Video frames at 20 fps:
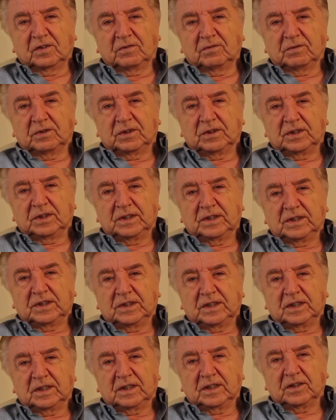which
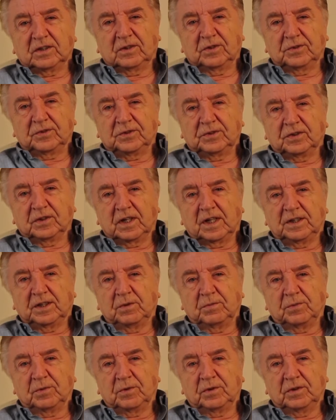is close to
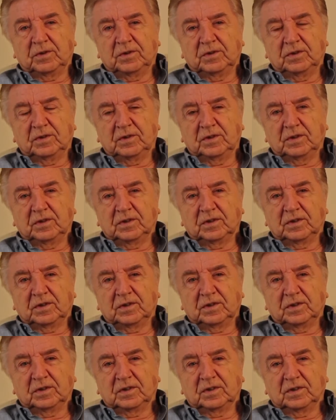Radibor,
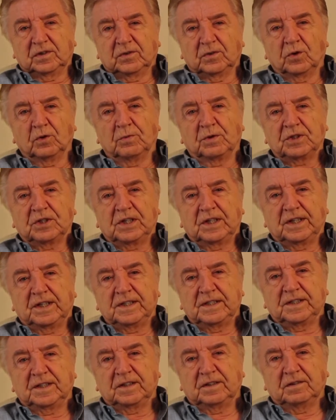
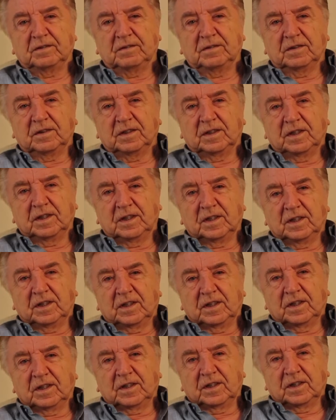Oberschlesien,
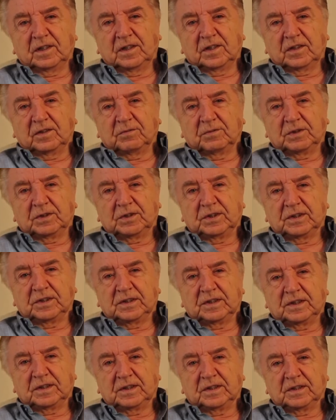which
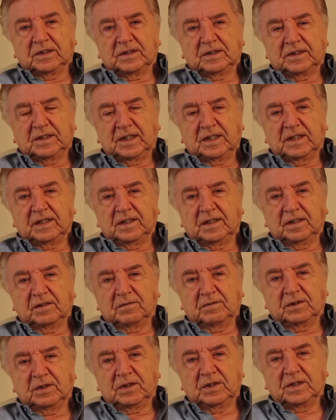is the state
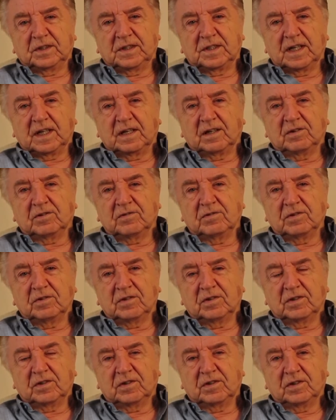which is now
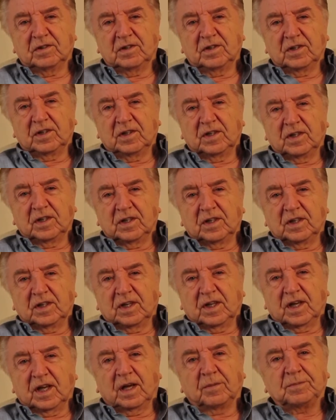
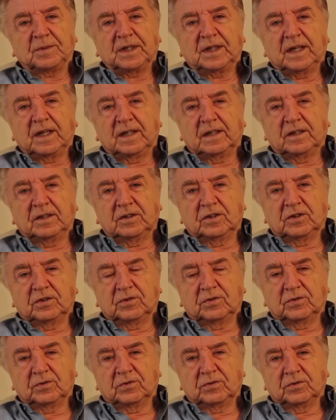abdicated
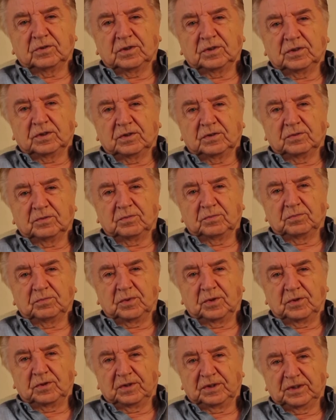to
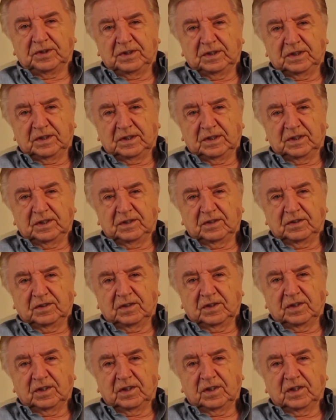Poland
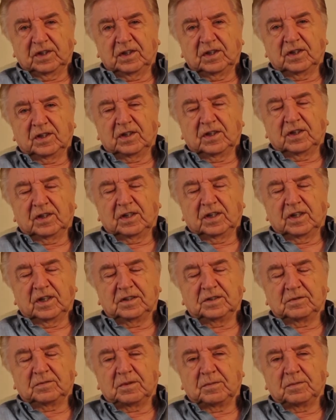as a